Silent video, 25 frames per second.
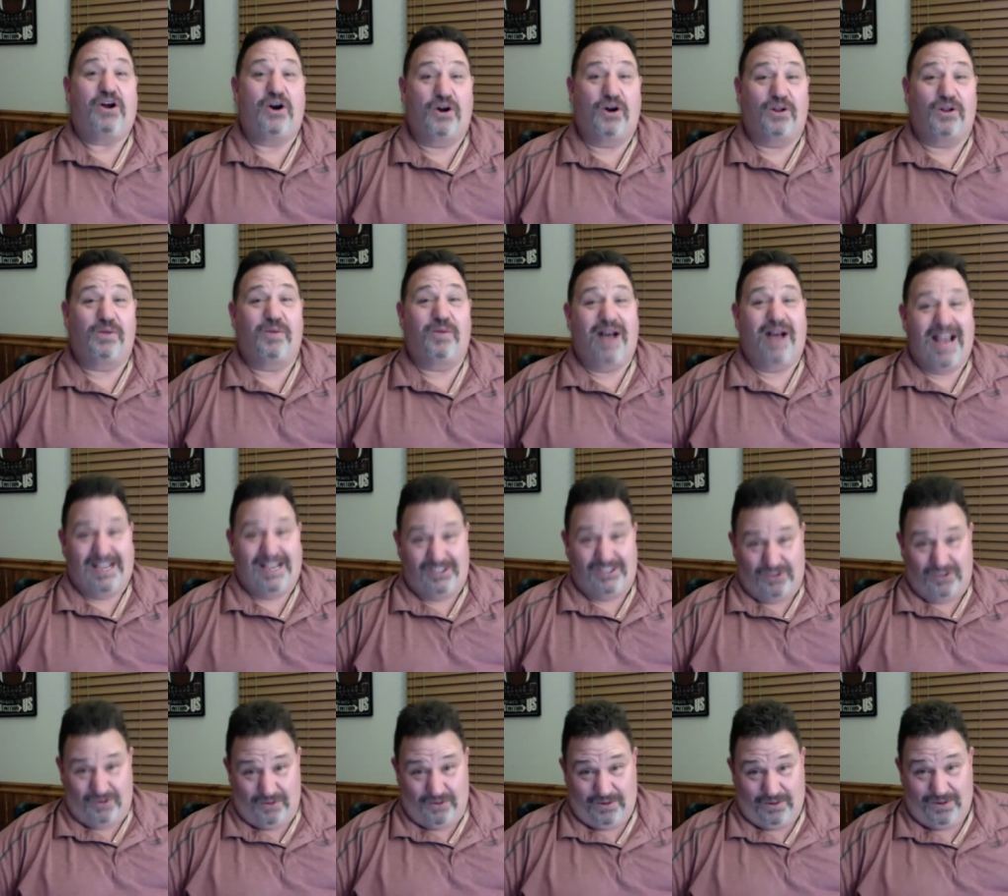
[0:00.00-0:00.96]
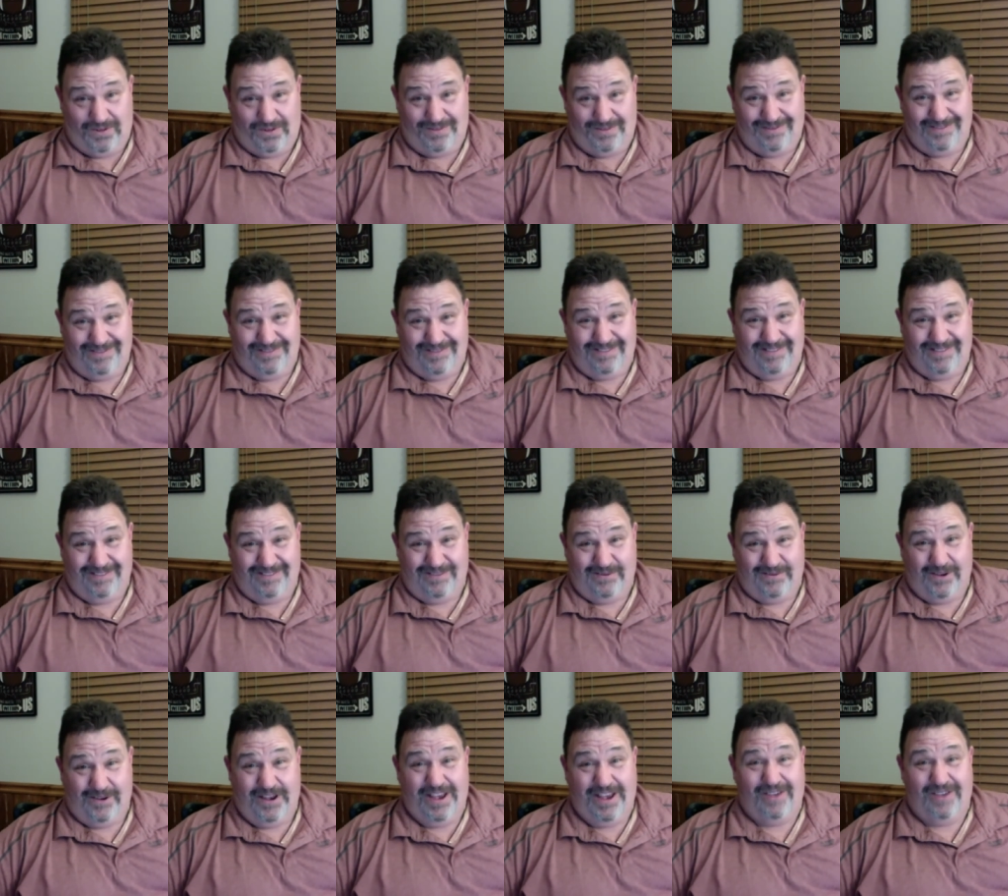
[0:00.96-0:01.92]
Harlem High School. Yeah,
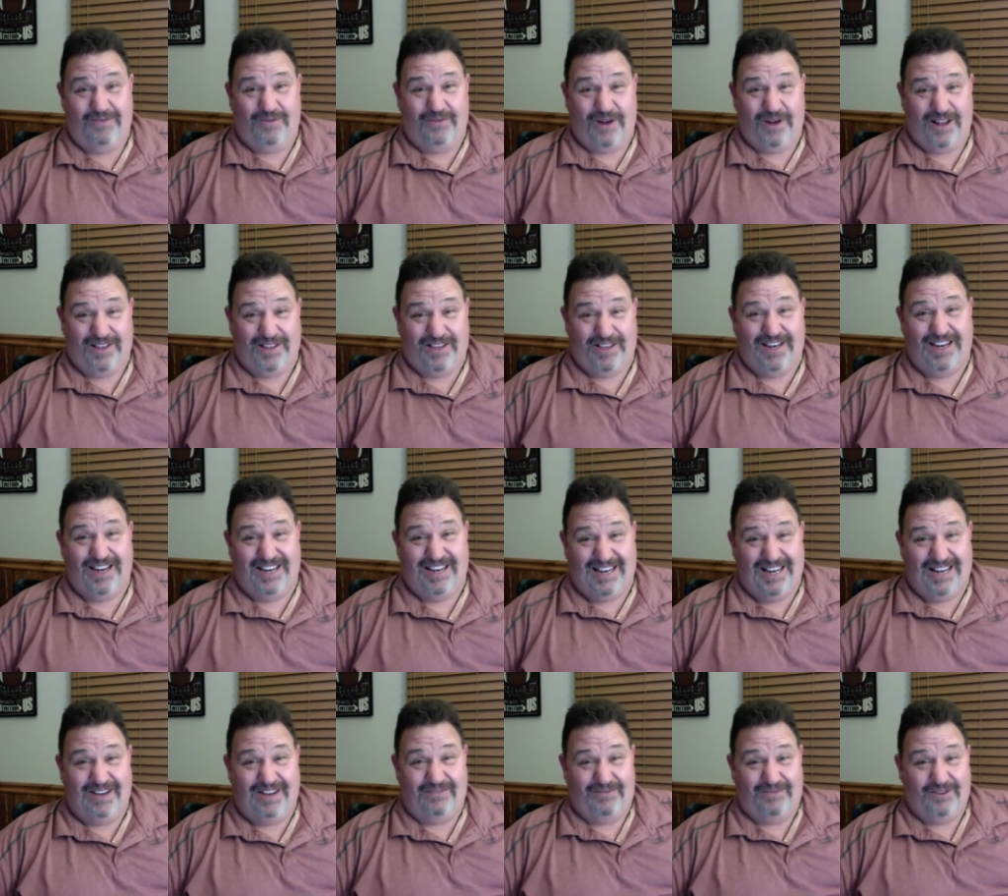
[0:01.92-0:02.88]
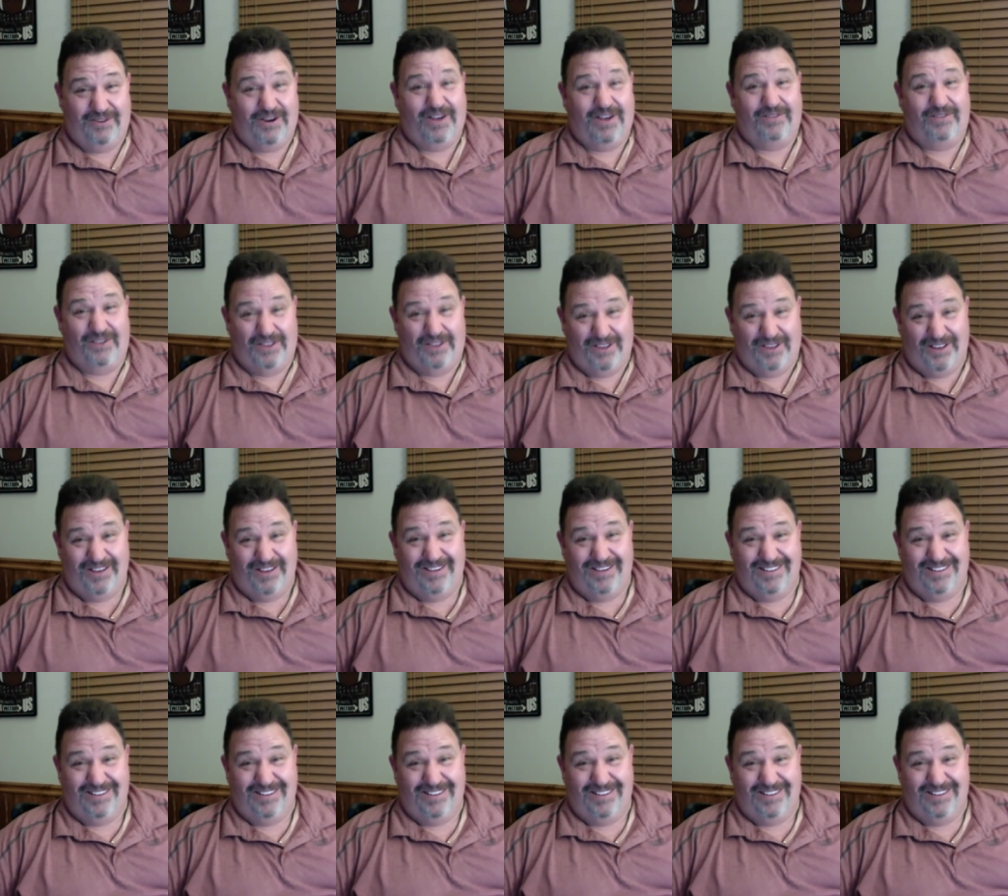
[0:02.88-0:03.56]
we have rented it out for everything.